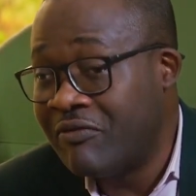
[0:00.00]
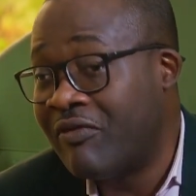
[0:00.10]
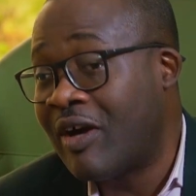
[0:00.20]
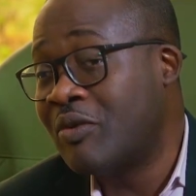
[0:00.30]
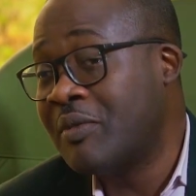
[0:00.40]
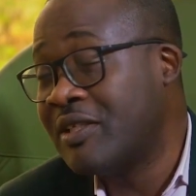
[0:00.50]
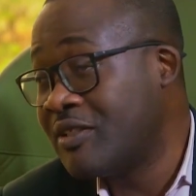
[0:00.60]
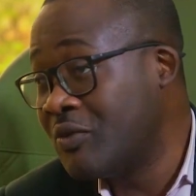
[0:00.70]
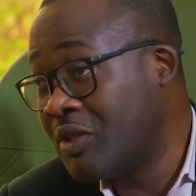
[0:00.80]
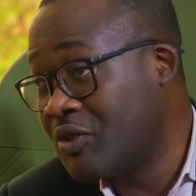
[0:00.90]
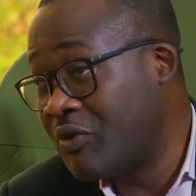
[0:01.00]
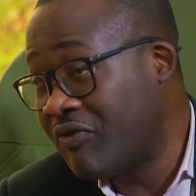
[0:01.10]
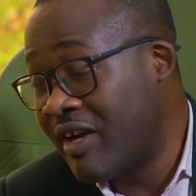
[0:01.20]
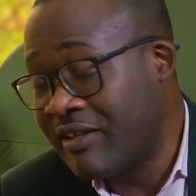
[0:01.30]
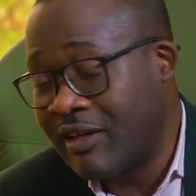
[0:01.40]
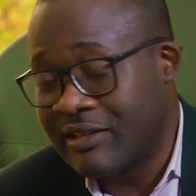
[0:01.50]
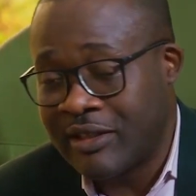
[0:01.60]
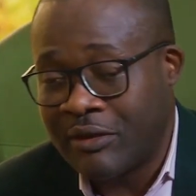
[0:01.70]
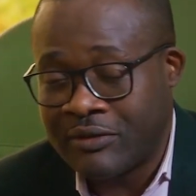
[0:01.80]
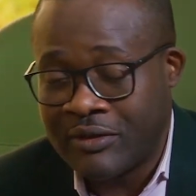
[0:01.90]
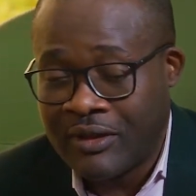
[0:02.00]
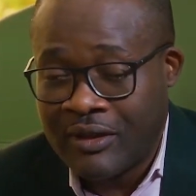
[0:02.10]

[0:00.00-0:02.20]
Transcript: environment in which we find ourselves.